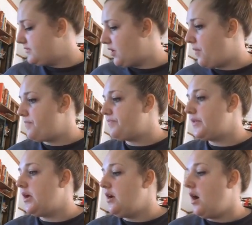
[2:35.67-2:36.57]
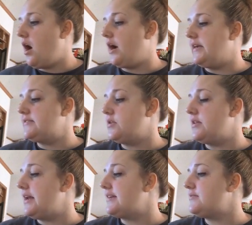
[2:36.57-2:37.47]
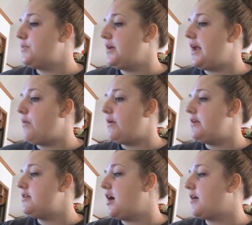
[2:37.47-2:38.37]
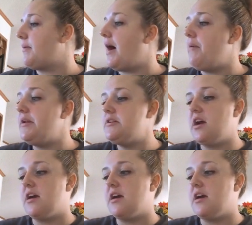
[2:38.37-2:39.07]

So, alright, so the next one I want to talk about, all